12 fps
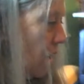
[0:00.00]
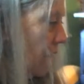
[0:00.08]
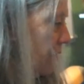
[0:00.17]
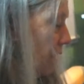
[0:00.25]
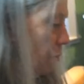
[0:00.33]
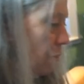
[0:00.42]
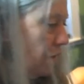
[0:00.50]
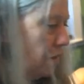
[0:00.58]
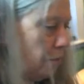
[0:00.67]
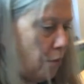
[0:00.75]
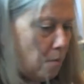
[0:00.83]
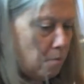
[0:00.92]
what I've done
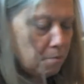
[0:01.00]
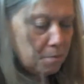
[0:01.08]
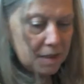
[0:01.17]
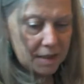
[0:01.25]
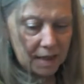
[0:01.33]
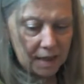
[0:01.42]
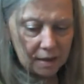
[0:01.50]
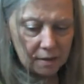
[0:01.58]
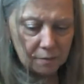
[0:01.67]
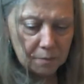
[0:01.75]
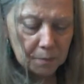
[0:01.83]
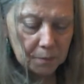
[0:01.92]
with the prompts
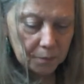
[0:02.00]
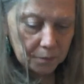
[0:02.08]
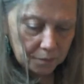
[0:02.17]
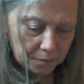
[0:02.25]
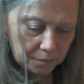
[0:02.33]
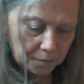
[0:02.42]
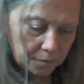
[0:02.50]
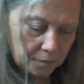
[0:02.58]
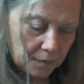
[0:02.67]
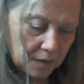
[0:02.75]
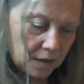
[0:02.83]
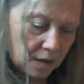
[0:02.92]
now.
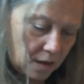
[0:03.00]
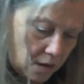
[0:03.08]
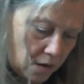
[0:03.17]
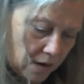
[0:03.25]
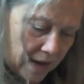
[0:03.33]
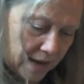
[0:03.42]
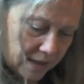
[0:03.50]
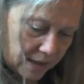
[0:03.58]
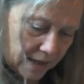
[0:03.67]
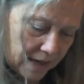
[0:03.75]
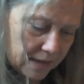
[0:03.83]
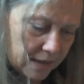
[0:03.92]
You get
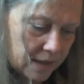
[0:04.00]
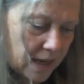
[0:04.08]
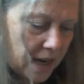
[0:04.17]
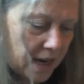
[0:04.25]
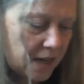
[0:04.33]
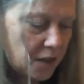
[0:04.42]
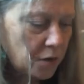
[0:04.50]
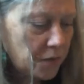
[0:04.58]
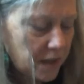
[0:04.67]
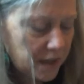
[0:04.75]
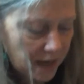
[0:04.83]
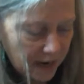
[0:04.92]
to that stage
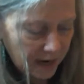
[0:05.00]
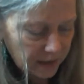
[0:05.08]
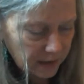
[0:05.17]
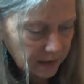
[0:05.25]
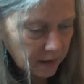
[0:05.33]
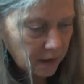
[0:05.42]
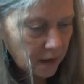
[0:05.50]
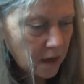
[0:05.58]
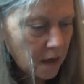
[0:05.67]
on the desk.